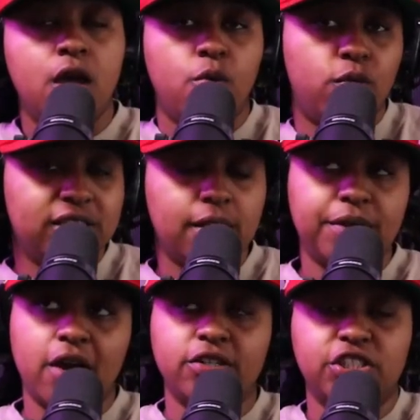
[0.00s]
What's up,
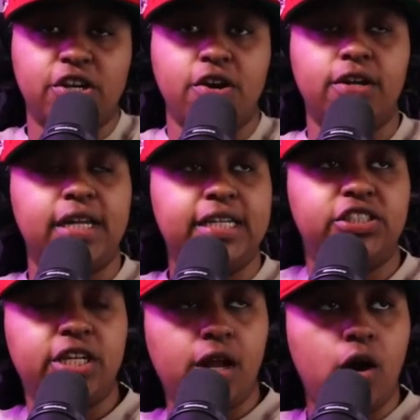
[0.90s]
y'all? It's your girl, Nick
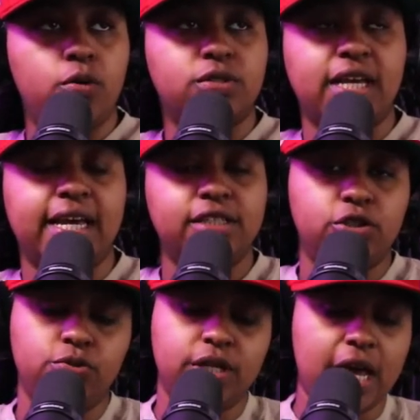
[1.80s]
G, the host, and
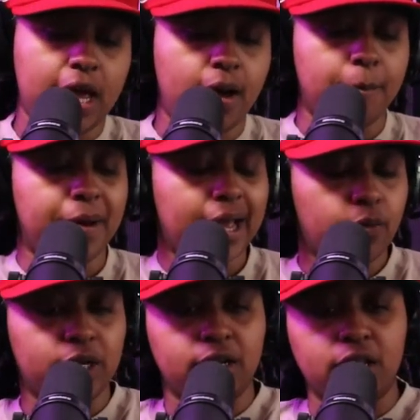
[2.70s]
today I'm back
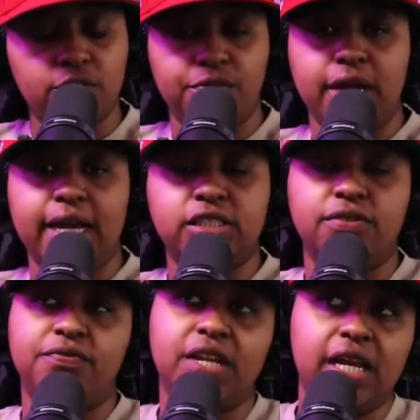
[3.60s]
with another
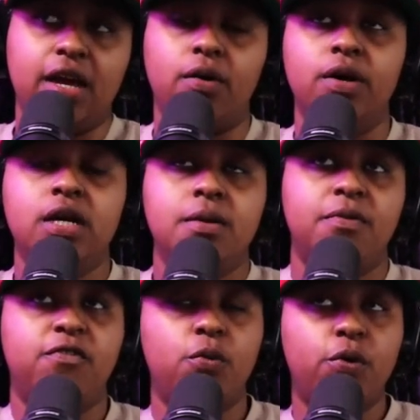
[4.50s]
reaction video.
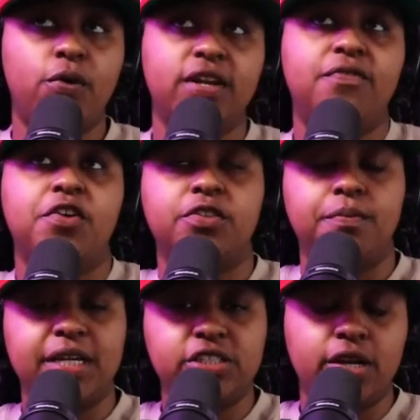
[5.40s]
Before we go any further,
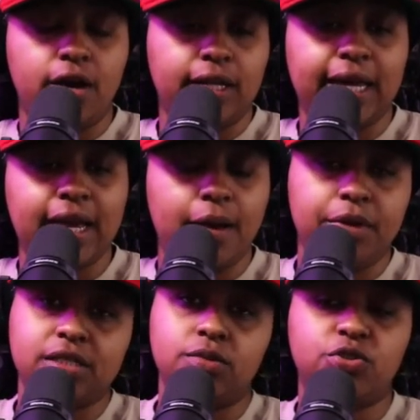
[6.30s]
make sure y'all like,
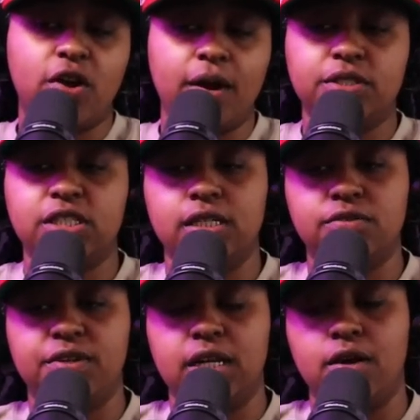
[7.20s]
comment, subscribe, and share this
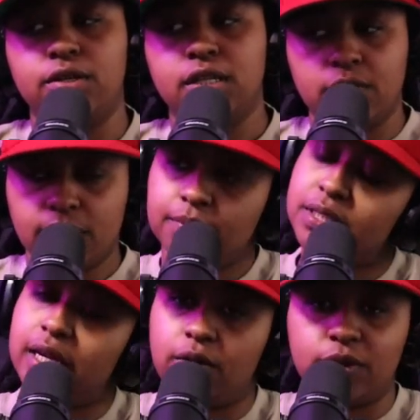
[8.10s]
video. You dig what I'm
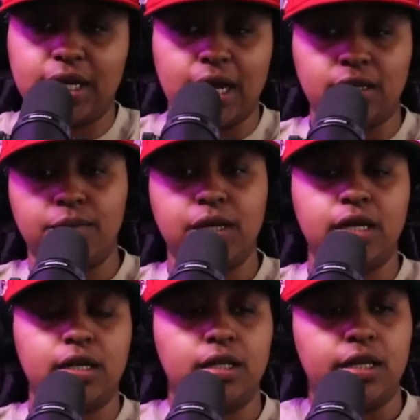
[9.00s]
saying with the goddamn hair
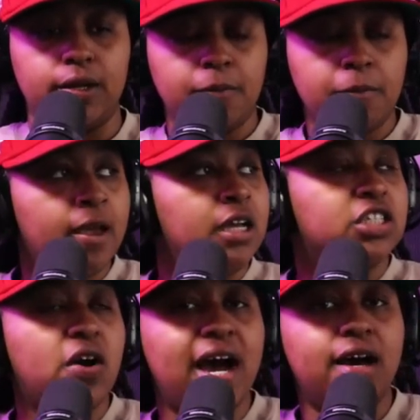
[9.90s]
y'all leave.
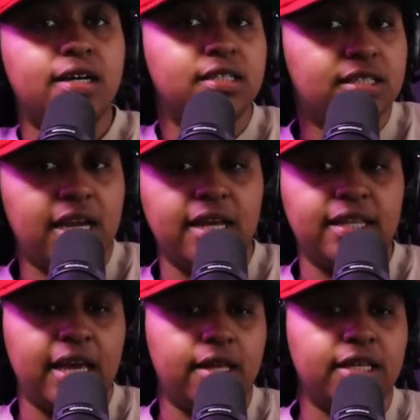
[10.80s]
So I understand
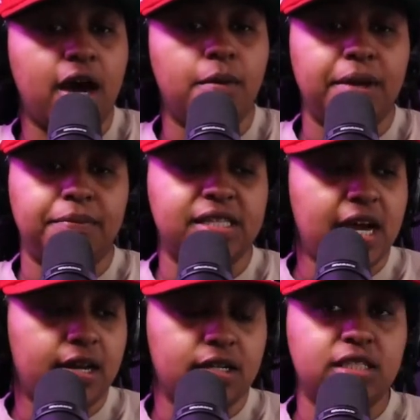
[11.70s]
that y'all may be
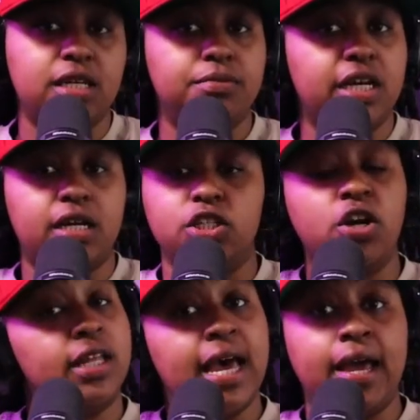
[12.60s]
tired of the subject because,
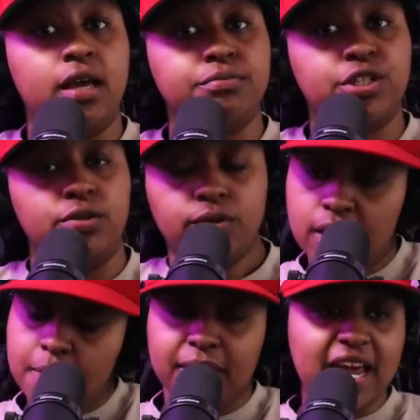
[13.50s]
girl, I am too.
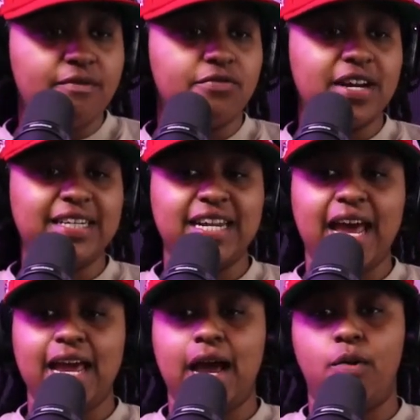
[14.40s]
But every
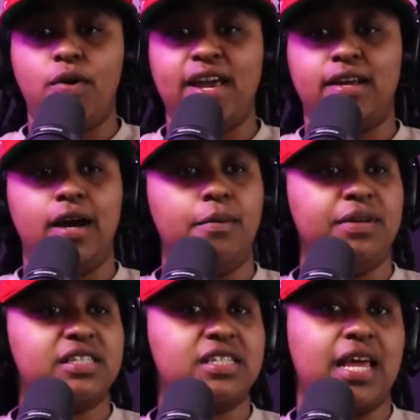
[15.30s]
day I wake up,
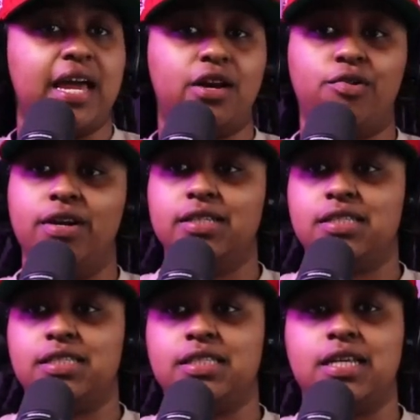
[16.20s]
it's like
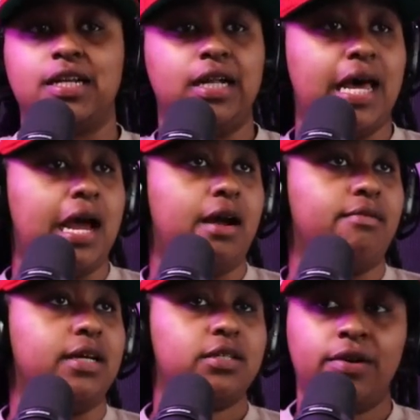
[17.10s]
Chris and
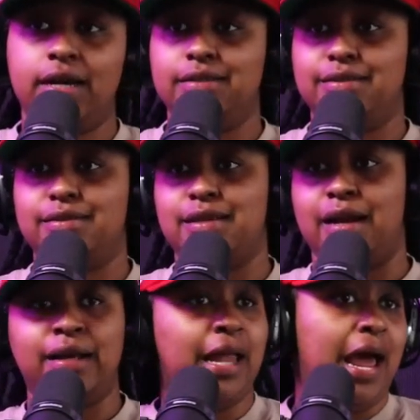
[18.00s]
Clarence, Chris
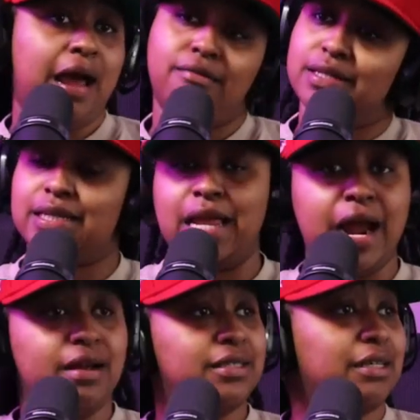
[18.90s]
and Clarence,
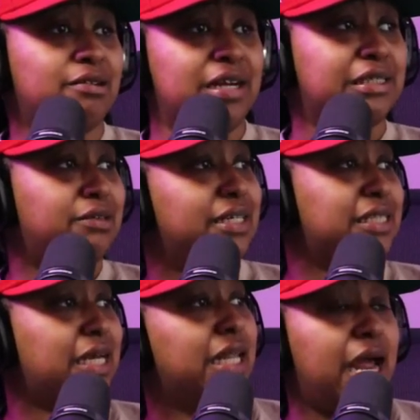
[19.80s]
Clarence and Chris, Chris
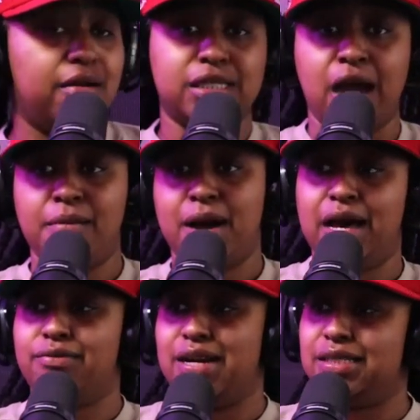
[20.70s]
and Clarence,
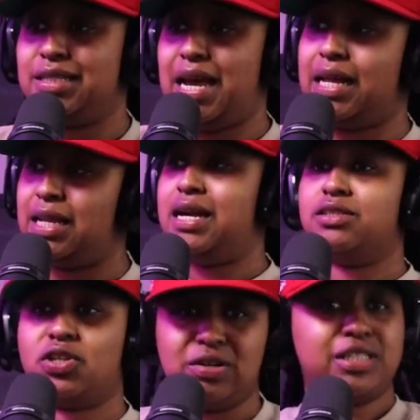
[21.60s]
Armand and Regine, Clarence
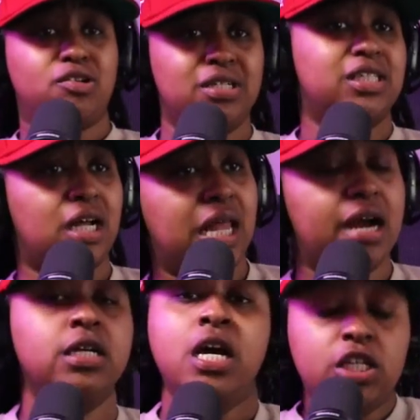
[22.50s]
and Chris, Chris and
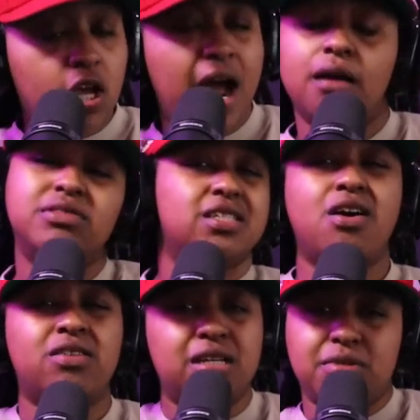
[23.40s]
Clarence. So I'm just
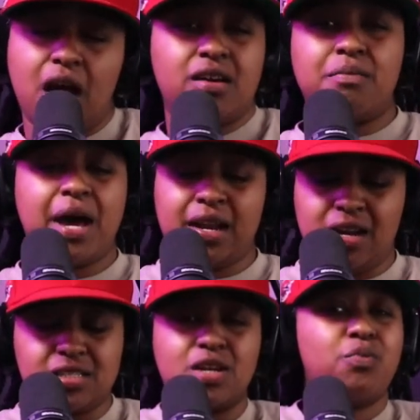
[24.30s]
going to keep talking about it
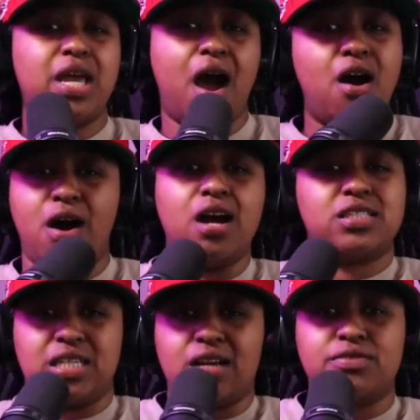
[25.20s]
until we all are
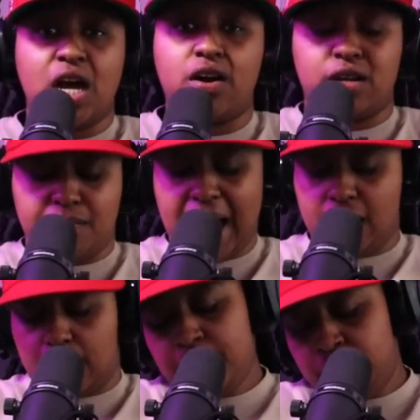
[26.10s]
sick of talking about
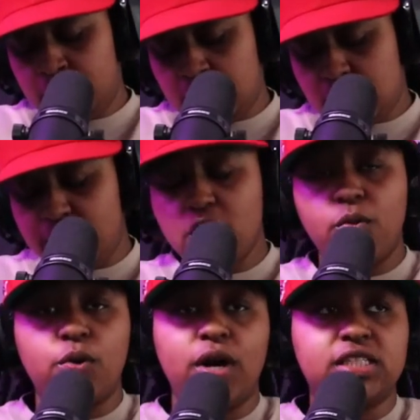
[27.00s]
it. So if you don't
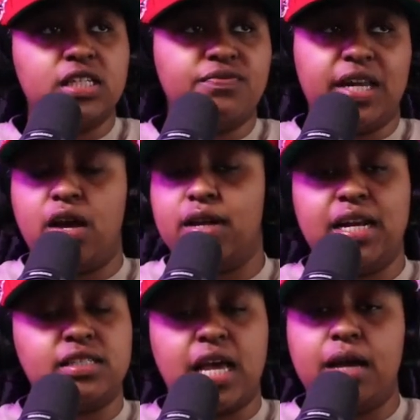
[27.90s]
want to watch this video, that
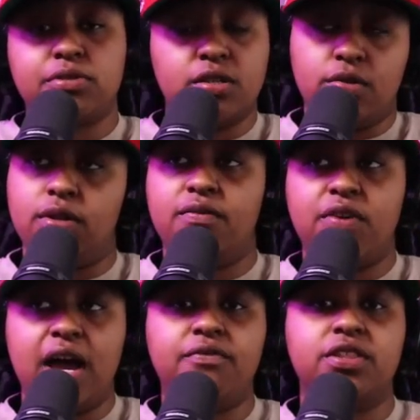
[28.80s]
is absolutely
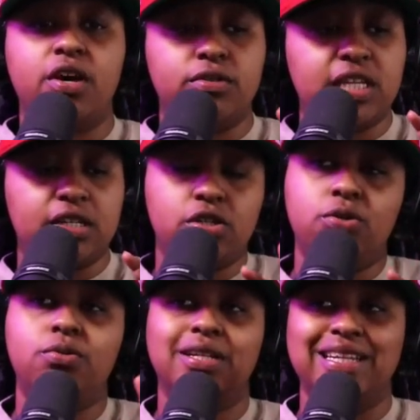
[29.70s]
fine. For those that
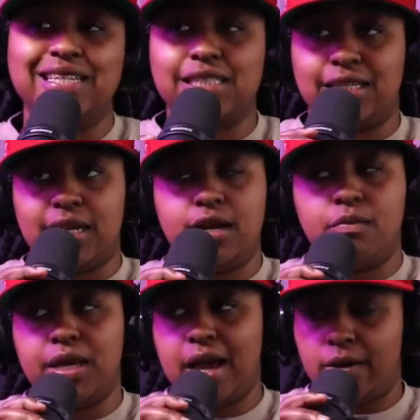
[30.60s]
do, listen, hear
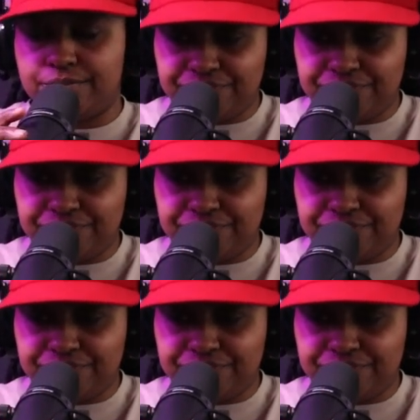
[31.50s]
me out.